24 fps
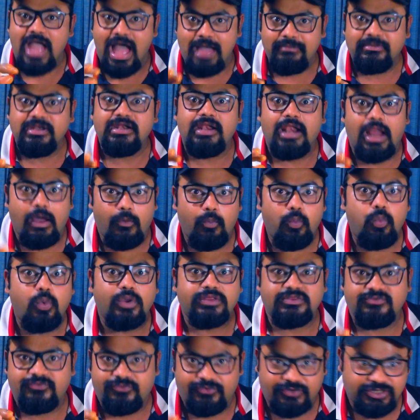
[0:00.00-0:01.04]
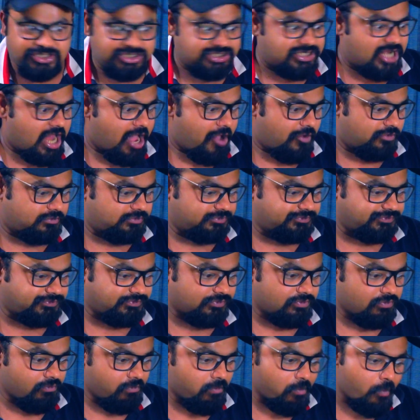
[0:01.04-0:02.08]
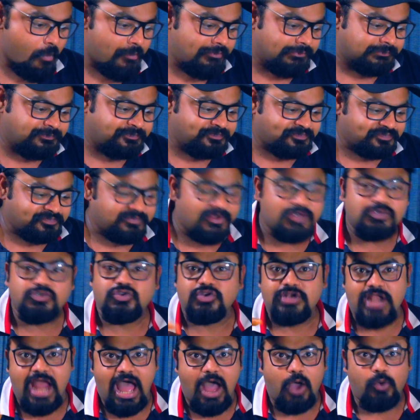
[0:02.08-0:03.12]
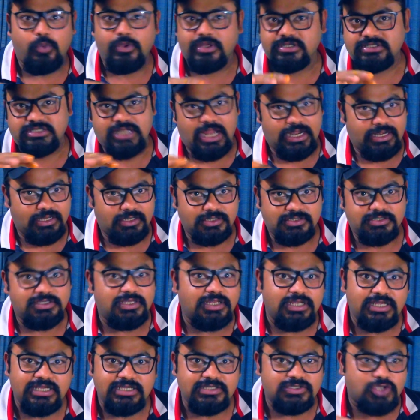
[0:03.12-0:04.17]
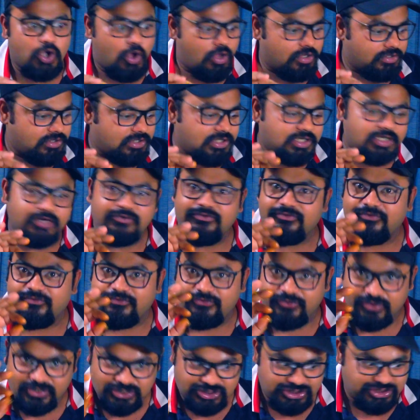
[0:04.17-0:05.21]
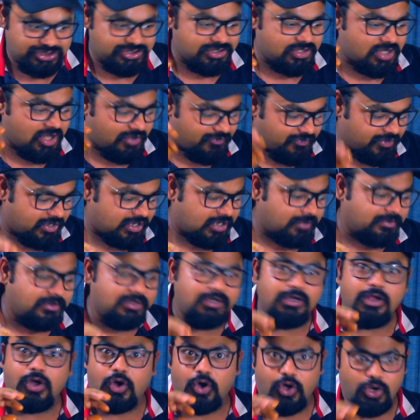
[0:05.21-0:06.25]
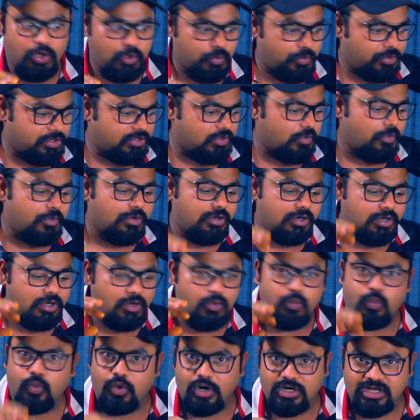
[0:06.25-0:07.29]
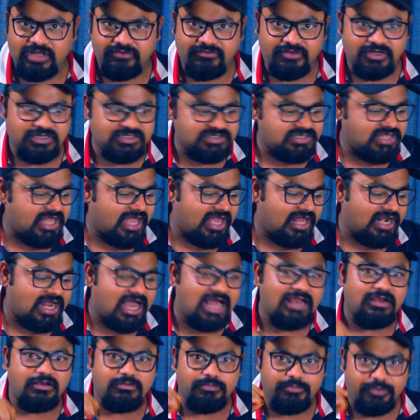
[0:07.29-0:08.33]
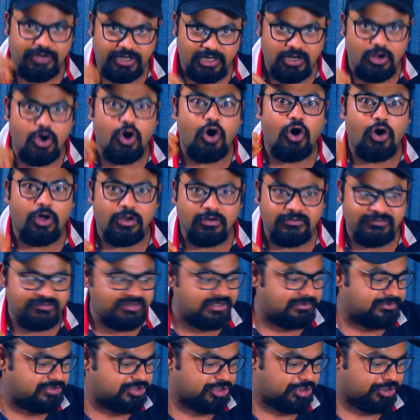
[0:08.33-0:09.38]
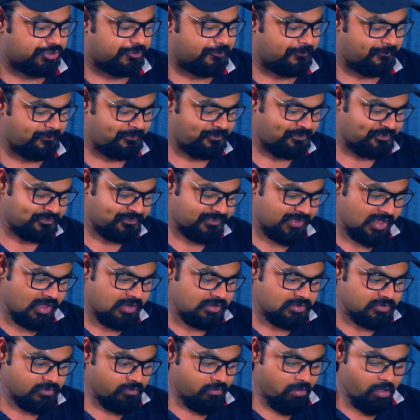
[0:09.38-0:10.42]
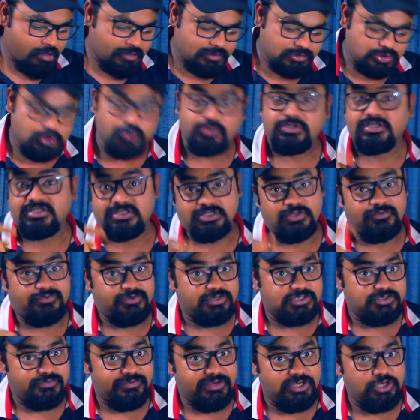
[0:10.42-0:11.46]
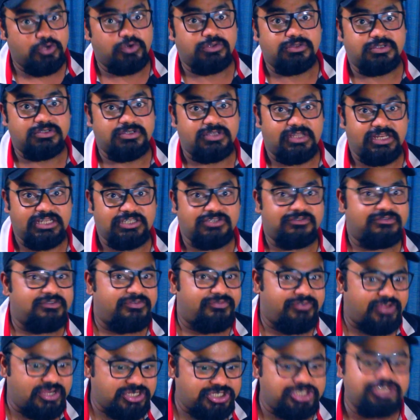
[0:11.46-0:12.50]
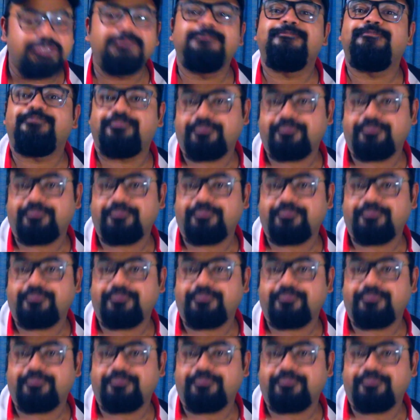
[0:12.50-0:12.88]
I'm in love with fish now. So now we are starting a series on the fish available all over the world. Whatever is there, I'll bring all of them to you. So this is the first video on the series of the fish,